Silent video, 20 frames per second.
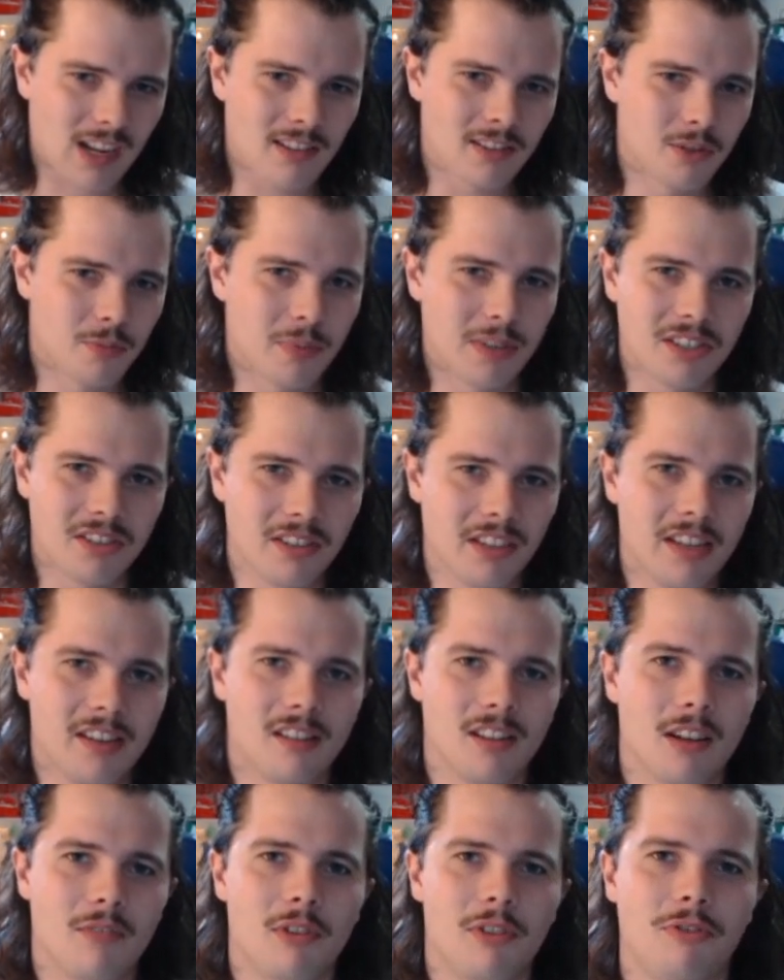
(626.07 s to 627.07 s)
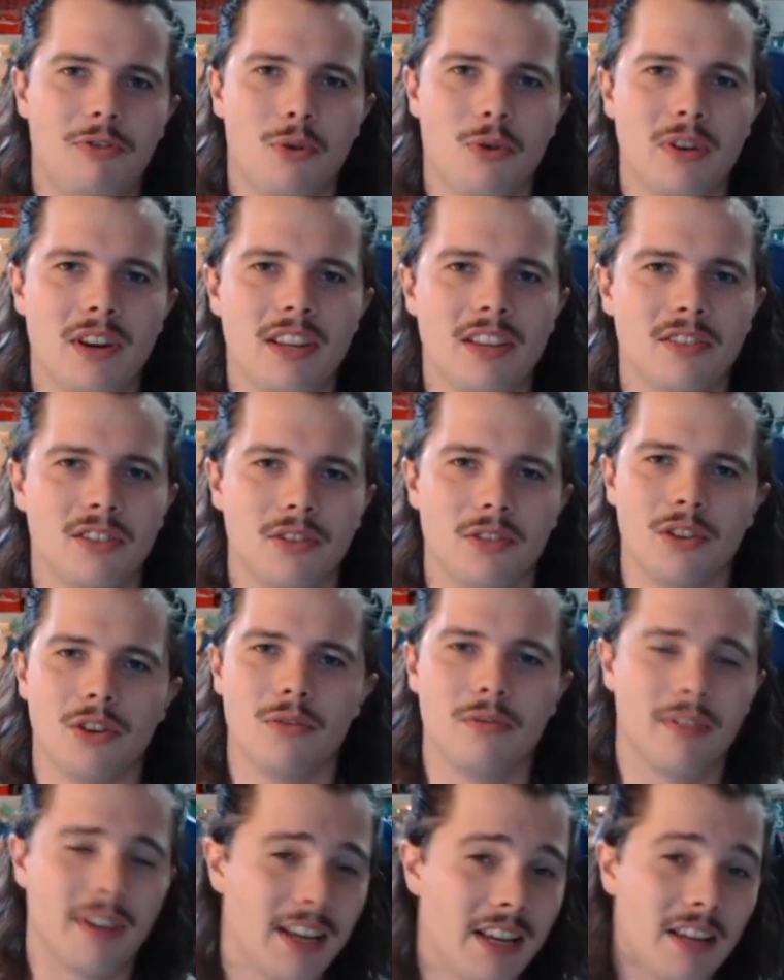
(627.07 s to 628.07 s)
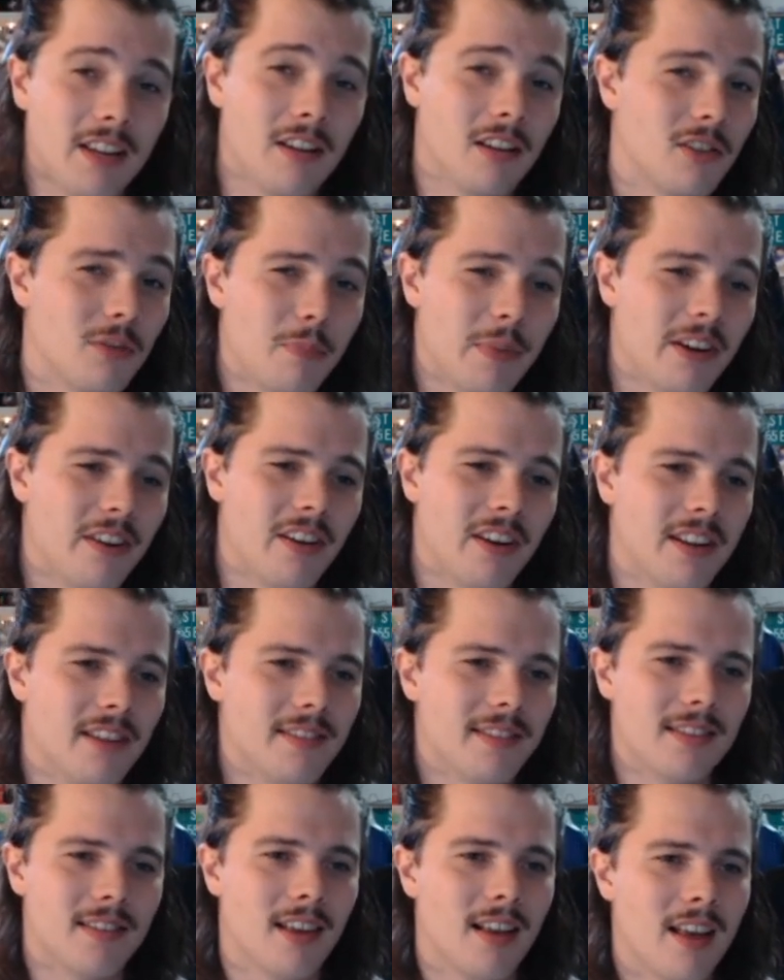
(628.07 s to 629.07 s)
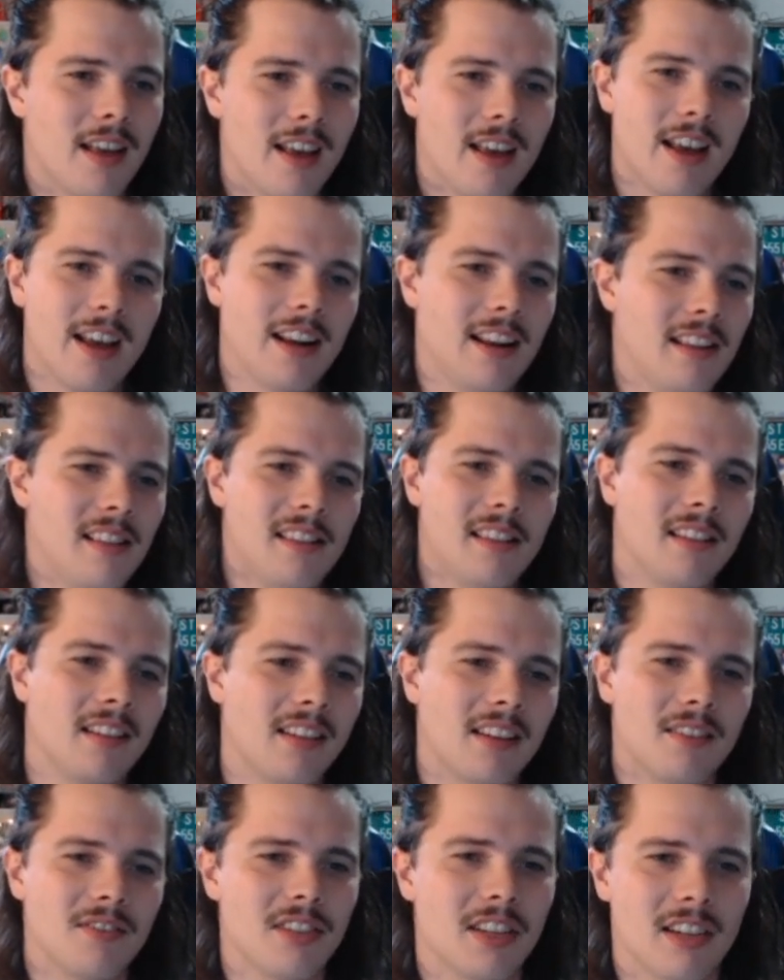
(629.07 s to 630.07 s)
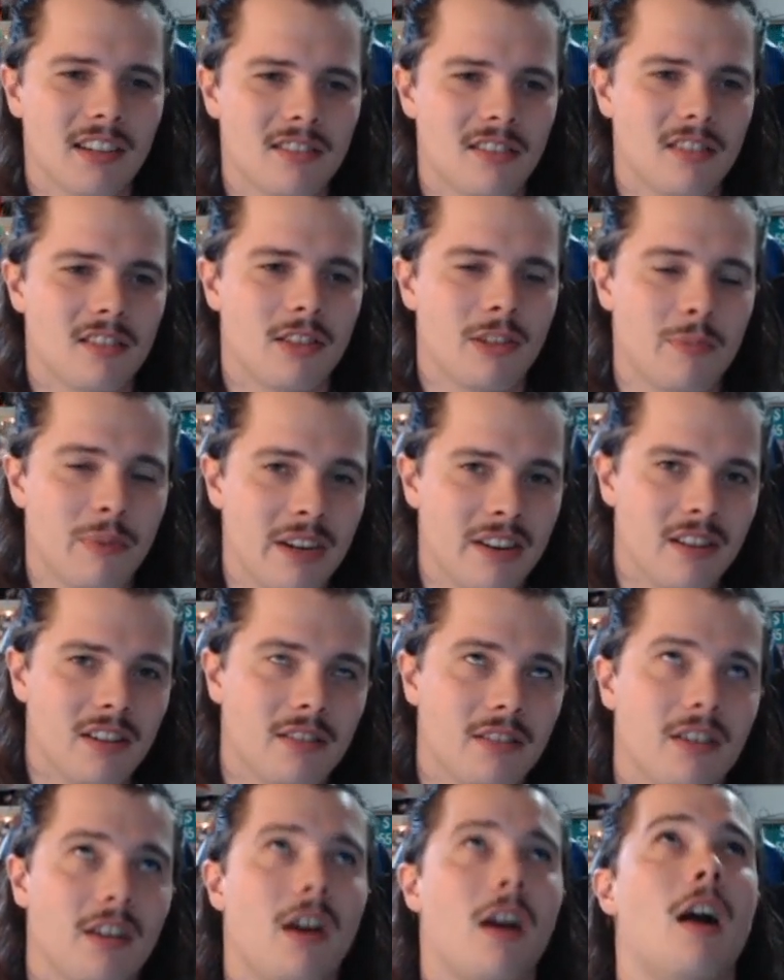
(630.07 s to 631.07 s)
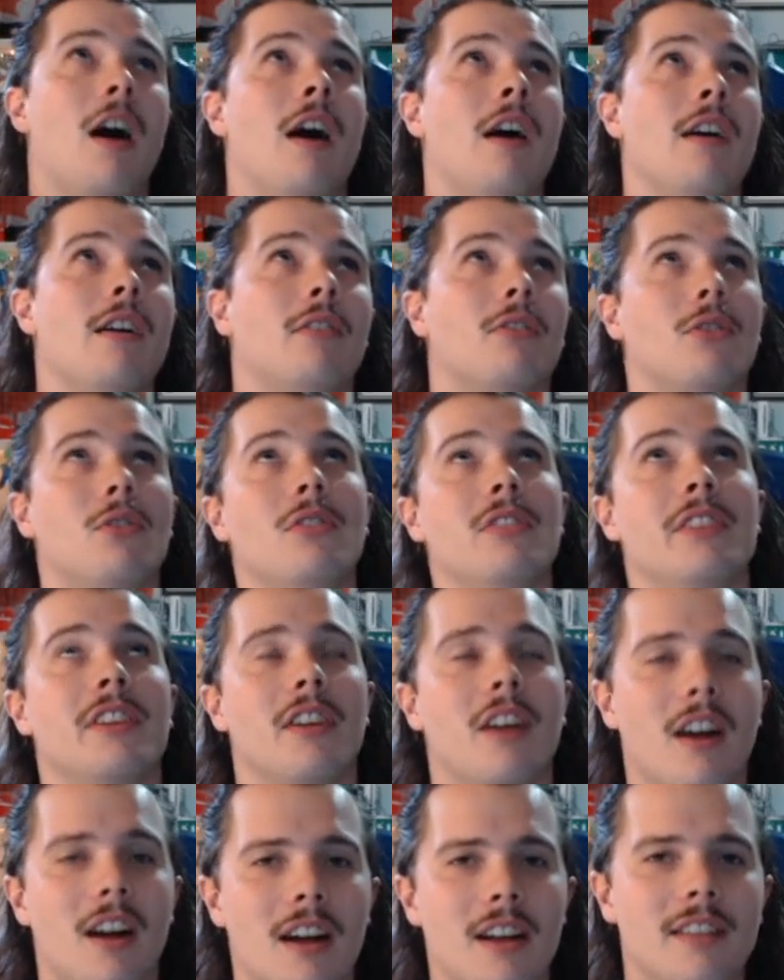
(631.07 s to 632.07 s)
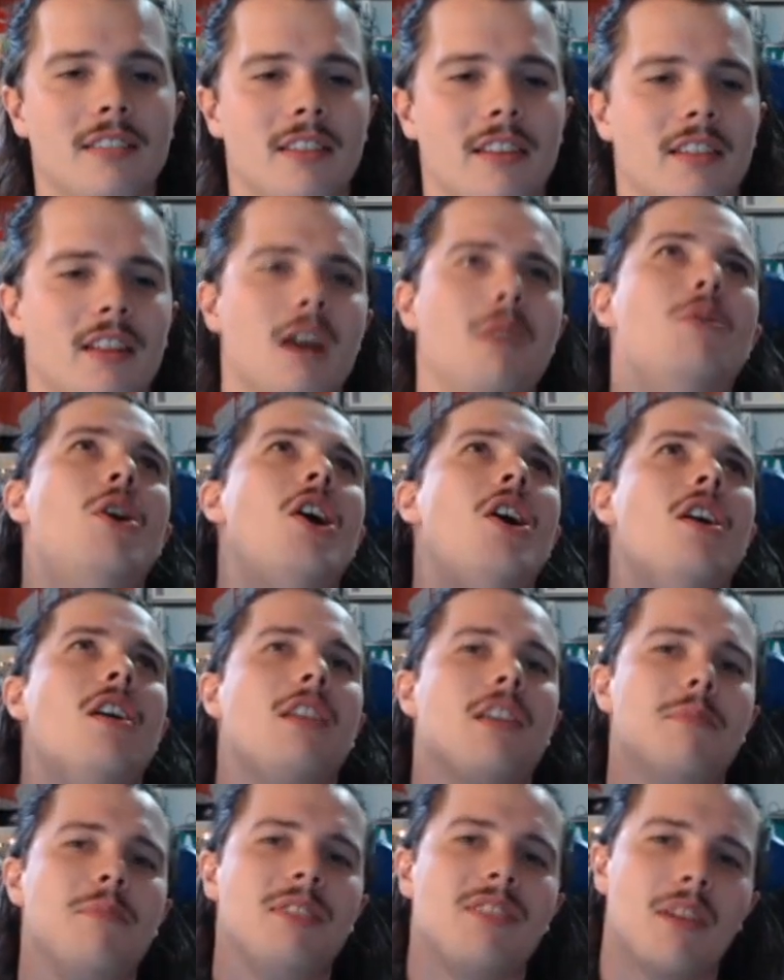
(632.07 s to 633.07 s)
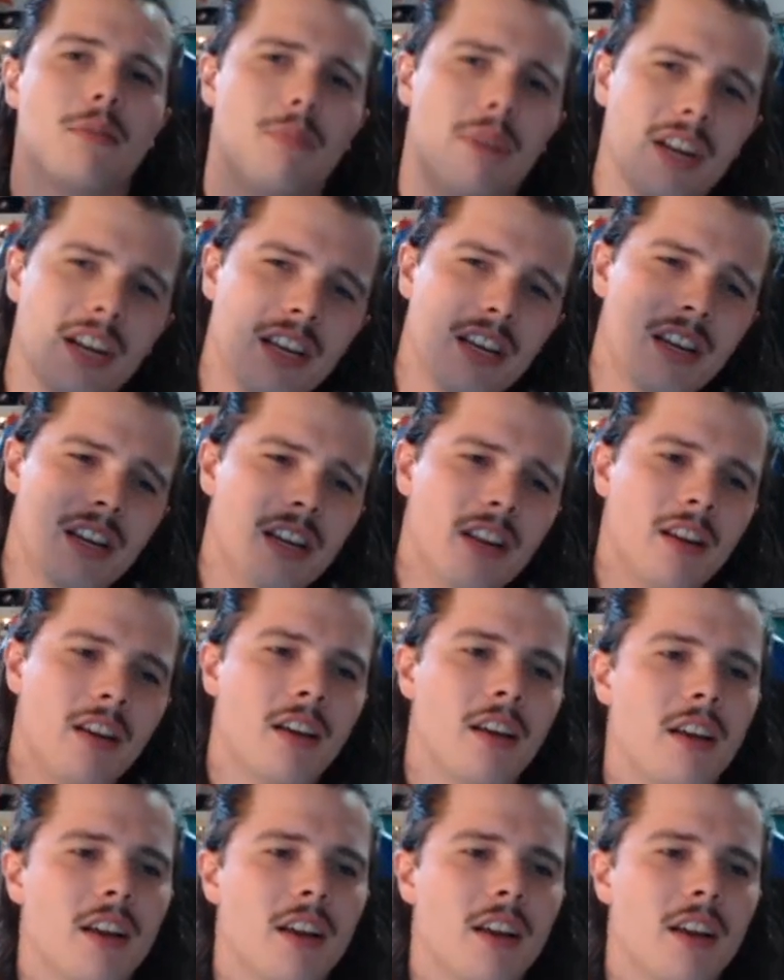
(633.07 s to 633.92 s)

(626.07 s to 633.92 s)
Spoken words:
Especially to level 40s who don't need experience. Anything that gives you extra experience, your eye rolling your eyes like, come on, give me something I need.